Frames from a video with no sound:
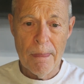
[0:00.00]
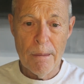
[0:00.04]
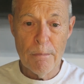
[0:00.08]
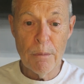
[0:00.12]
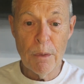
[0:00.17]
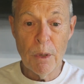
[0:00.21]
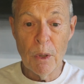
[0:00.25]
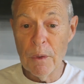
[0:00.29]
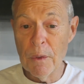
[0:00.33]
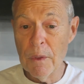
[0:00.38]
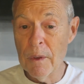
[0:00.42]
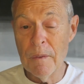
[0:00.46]

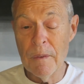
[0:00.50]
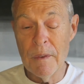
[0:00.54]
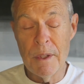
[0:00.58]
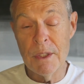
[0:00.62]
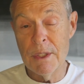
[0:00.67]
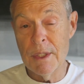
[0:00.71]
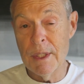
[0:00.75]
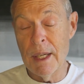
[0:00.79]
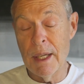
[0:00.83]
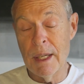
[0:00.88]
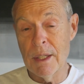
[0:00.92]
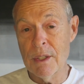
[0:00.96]
Both of
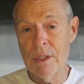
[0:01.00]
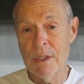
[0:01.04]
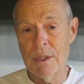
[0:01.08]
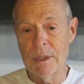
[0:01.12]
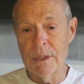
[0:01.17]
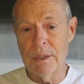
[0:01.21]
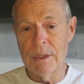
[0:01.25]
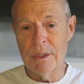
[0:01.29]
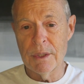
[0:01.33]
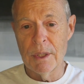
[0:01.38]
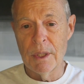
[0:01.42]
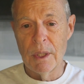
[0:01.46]
these
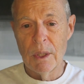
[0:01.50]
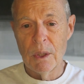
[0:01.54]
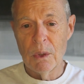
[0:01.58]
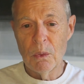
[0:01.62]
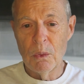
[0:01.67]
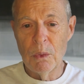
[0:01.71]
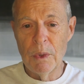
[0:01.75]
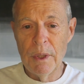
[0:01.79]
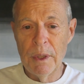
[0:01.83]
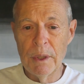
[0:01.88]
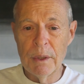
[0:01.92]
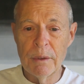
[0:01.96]
actions
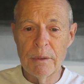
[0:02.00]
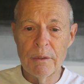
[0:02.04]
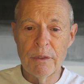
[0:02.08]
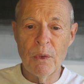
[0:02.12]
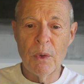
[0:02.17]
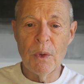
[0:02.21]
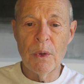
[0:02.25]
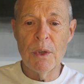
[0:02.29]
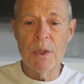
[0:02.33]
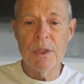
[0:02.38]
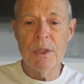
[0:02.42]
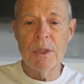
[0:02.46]

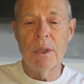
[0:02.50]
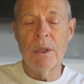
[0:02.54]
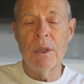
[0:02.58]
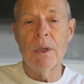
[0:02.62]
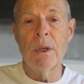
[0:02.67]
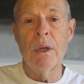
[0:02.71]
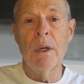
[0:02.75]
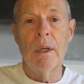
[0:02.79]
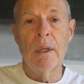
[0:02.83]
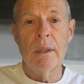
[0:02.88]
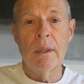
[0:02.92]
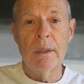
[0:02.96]
reinforce
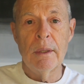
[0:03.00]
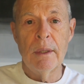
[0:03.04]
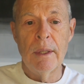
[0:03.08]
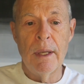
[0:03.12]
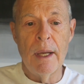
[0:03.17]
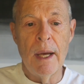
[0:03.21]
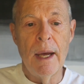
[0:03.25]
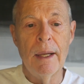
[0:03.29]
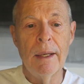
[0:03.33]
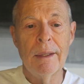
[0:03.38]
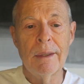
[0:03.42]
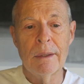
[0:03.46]
her
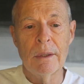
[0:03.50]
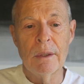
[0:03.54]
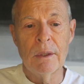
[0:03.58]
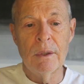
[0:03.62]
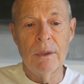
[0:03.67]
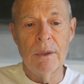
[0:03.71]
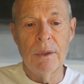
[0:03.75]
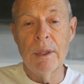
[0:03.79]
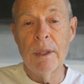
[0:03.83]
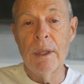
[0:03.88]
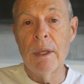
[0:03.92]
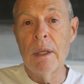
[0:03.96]
not
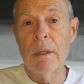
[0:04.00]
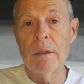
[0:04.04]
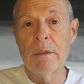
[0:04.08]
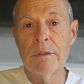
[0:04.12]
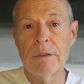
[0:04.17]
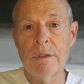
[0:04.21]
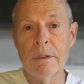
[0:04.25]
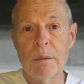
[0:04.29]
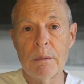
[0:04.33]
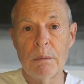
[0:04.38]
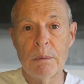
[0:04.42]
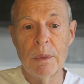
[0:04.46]
good
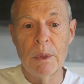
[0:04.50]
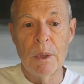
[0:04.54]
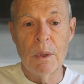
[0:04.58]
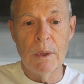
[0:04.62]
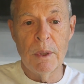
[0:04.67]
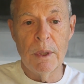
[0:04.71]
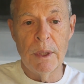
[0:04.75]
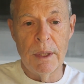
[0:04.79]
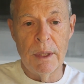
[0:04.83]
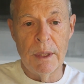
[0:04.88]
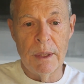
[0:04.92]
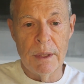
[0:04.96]
enough
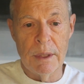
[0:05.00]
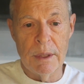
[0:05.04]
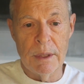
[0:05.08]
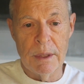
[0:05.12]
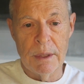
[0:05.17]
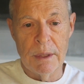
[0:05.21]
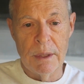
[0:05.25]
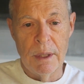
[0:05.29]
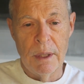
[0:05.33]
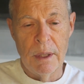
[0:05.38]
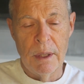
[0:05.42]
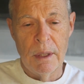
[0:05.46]
brokenness.
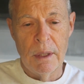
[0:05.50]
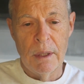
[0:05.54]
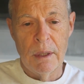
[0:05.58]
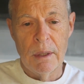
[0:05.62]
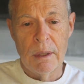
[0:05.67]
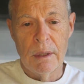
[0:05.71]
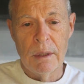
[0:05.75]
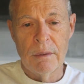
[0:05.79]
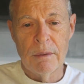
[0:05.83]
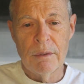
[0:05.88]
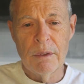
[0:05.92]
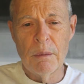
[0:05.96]

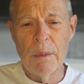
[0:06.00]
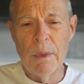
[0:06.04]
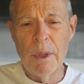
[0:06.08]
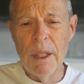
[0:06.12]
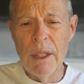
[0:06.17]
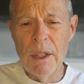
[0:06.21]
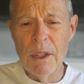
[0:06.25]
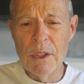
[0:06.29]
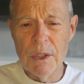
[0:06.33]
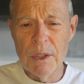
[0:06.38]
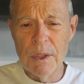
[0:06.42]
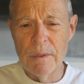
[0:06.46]
From
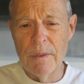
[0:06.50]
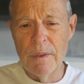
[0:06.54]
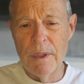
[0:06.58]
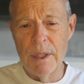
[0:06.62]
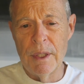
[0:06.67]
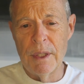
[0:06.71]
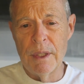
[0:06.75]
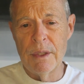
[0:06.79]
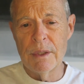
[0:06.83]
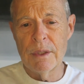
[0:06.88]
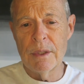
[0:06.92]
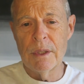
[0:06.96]
each of
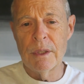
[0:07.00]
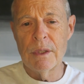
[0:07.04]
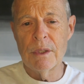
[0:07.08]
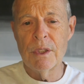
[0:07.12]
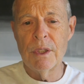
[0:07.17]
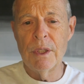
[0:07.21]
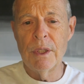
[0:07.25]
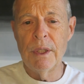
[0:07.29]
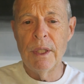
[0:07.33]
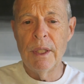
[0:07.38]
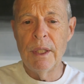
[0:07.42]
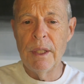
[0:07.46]
these,
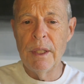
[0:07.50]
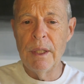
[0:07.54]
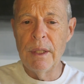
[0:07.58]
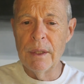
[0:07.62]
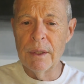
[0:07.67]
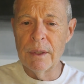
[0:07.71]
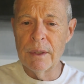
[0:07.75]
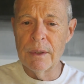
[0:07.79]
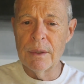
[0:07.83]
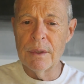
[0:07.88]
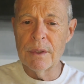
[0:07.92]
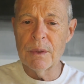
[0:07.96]
she
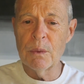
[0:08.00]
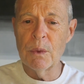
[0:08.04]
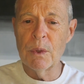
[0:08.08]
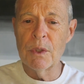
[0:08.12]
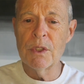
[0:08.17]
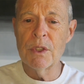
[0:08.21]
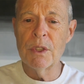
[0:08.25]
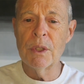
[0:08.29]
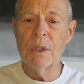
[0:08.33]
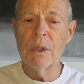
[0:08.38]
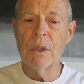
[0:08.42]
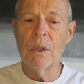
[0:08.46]
hears what
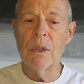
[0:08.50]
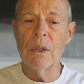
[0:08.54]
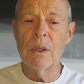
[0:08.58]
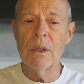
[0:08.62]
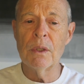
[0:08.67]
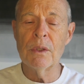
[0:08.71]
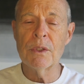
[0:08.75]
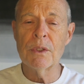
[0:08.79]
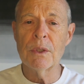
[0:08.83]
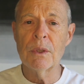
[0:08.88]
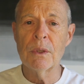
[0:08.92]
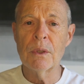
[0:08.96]
she
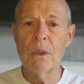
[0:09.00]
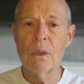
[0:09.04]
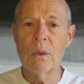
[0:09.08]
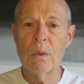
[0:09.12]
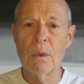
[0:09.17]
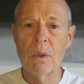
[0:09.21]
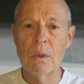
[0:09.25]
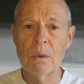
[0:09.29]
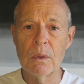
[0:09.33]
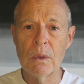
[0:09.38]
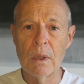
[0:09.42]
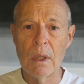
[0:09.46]
calls her,
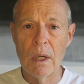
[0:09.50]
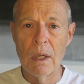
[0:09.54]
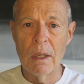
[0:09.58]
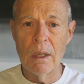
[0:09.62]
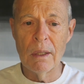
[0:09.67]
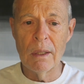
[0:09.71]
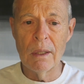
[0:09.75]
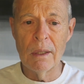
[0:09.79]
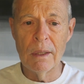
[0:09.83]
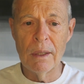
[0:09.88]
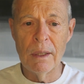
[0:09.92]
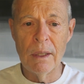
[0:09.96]
quote,
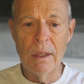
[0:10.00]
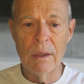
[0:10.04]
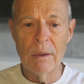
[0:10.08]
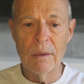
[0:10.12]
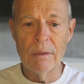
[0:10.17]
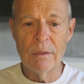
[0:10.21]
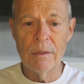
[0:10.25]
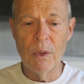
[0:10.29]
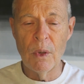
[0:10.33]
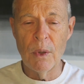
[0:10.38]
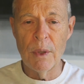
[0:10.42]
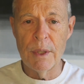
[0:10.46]
ugly
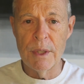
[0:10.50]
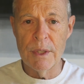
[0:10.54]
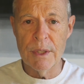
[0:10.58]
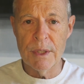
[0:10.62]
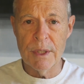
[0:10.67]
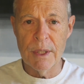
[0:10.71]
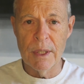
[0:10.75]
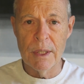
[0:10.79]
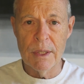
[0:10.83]
voice